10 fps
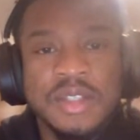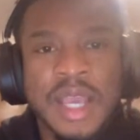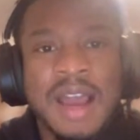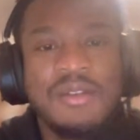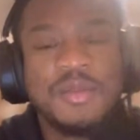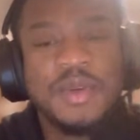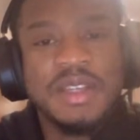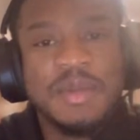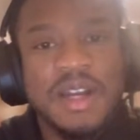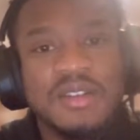I would put
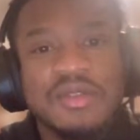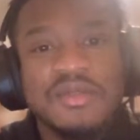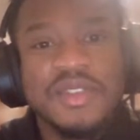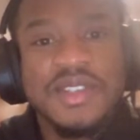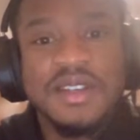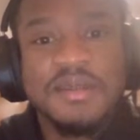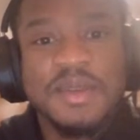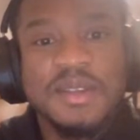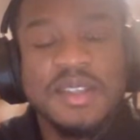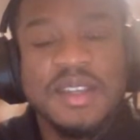Ibaka over Chet.
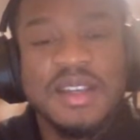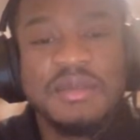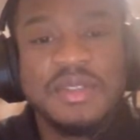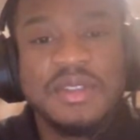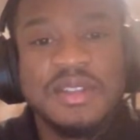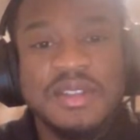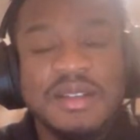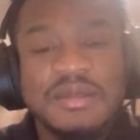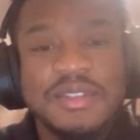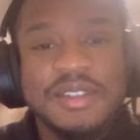Yeah, I
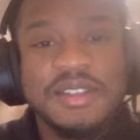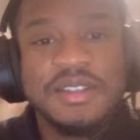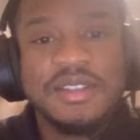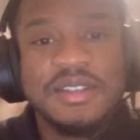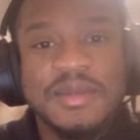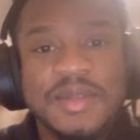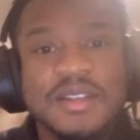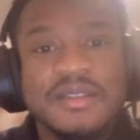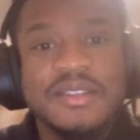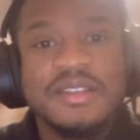would. I'm
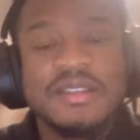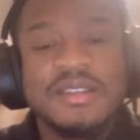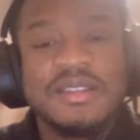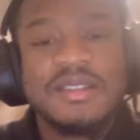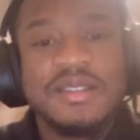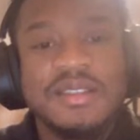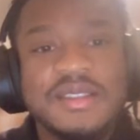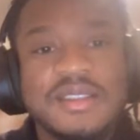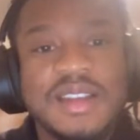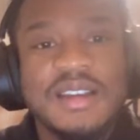sorry. I
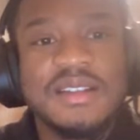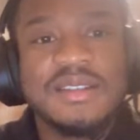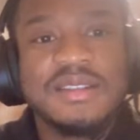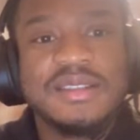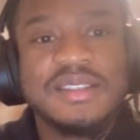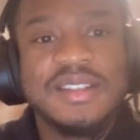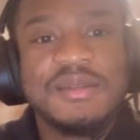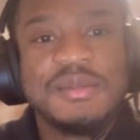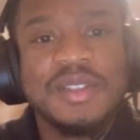would put.